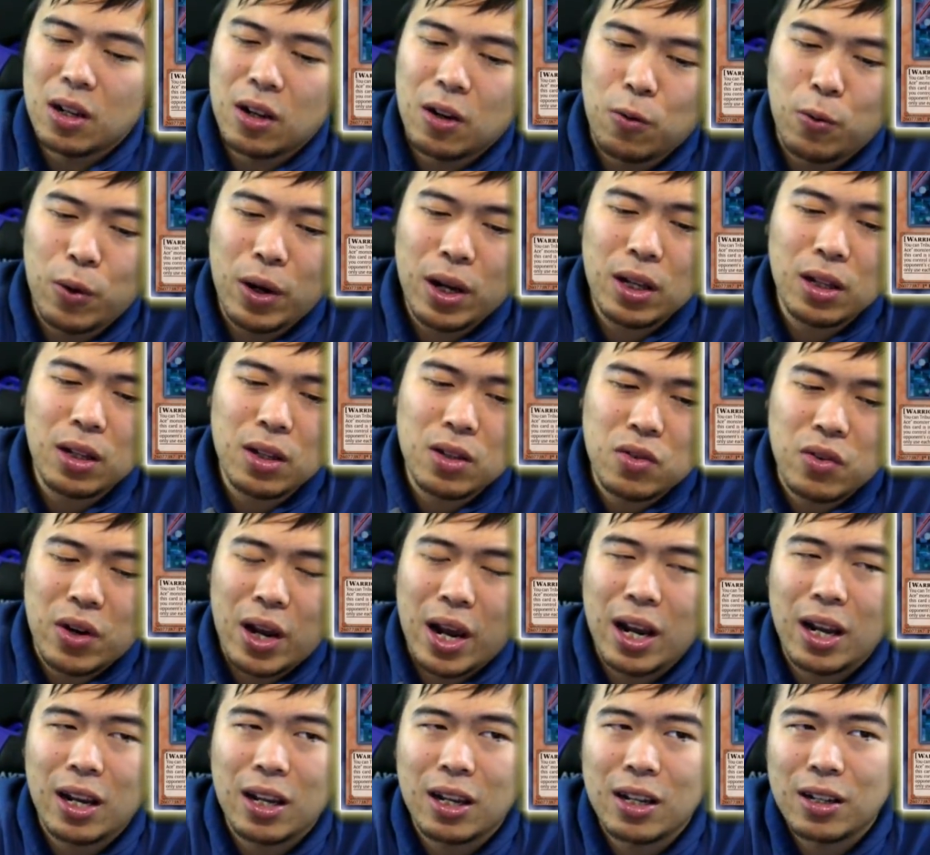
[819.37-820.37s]
Waking the
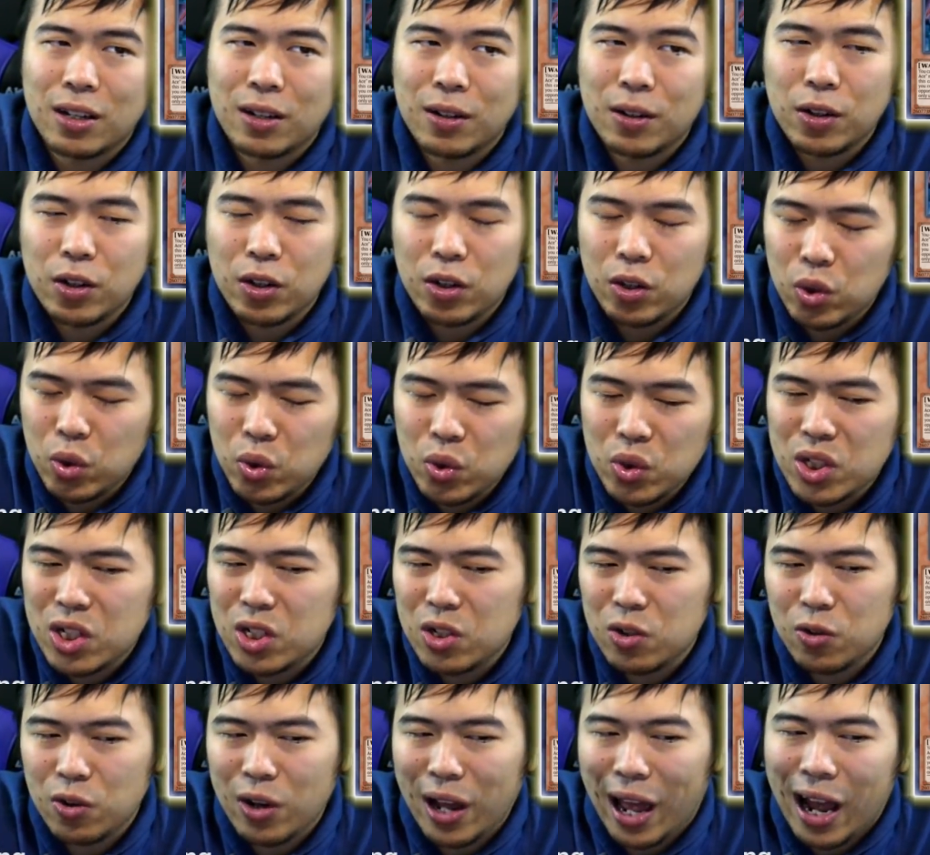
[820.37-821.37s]
Dragon used
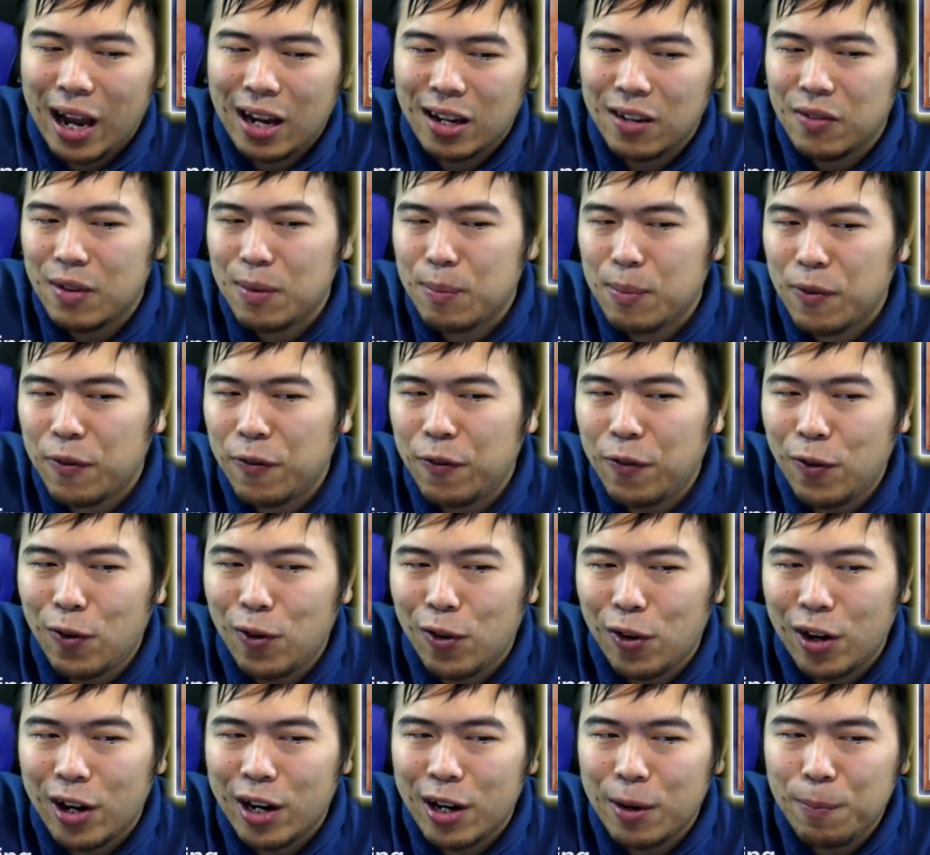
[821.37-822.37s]
to activate
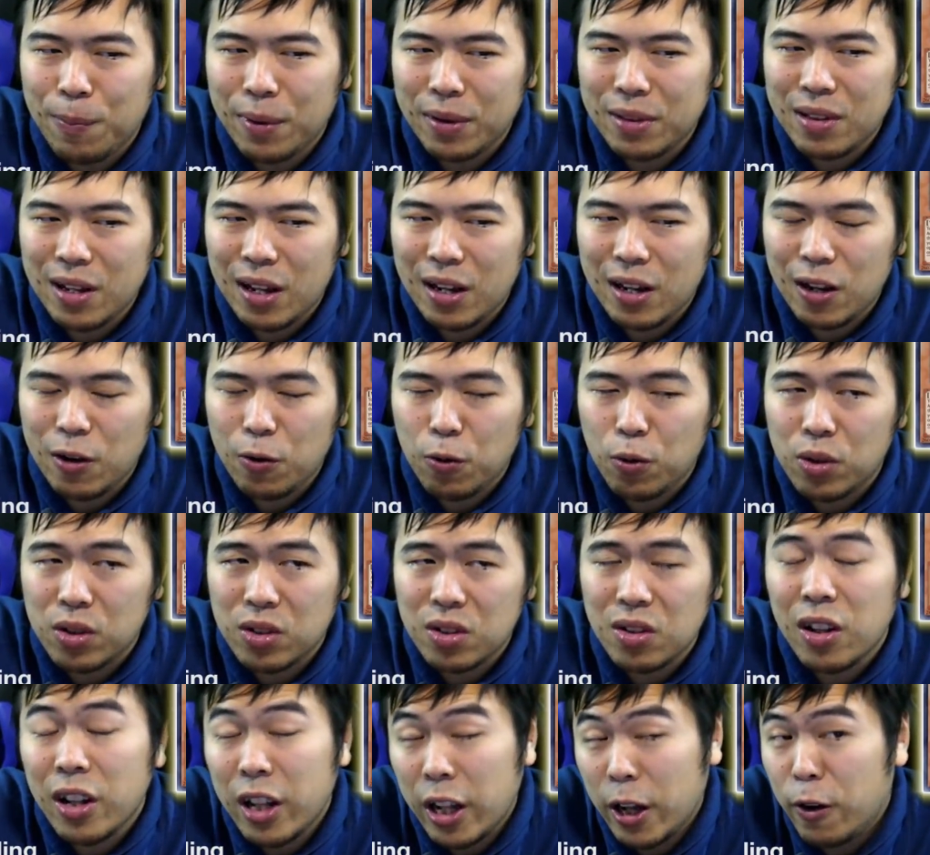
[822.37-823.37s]
before, but then it was
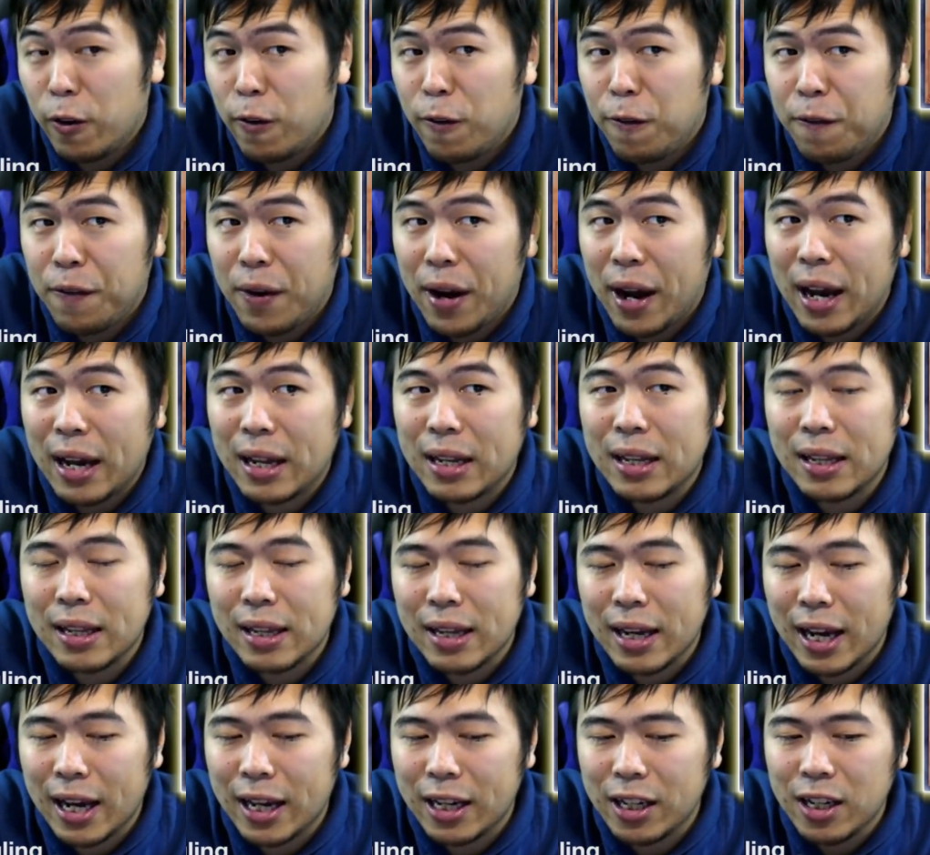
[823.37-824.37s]
clarified
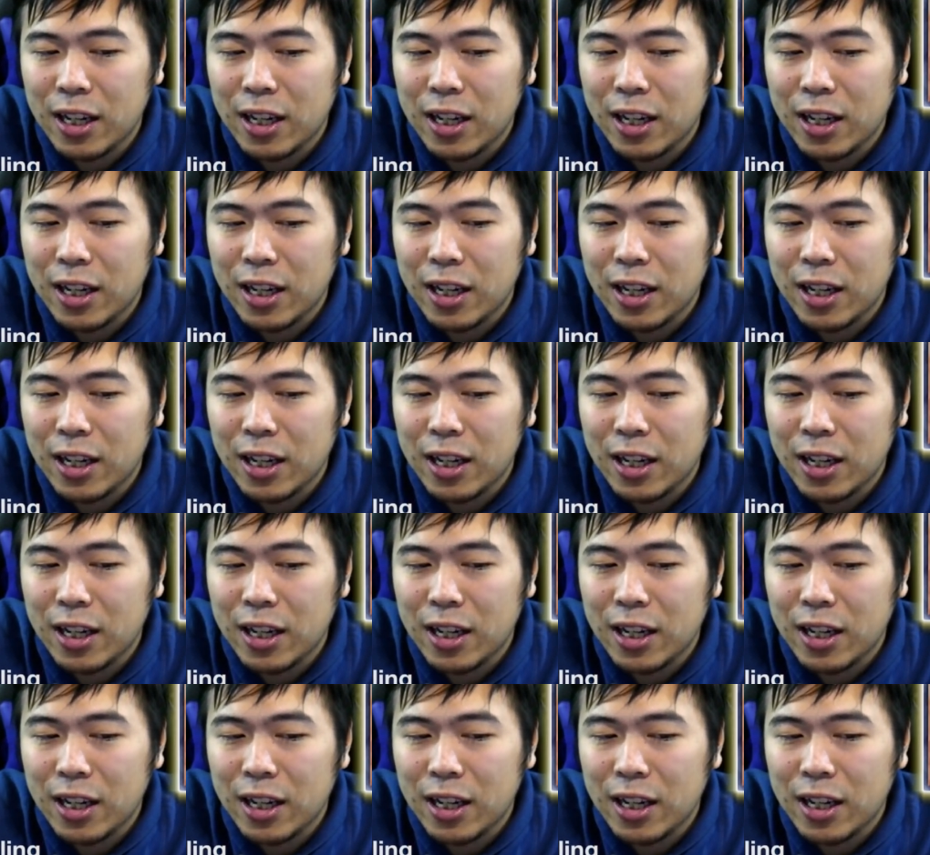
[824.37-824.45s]
that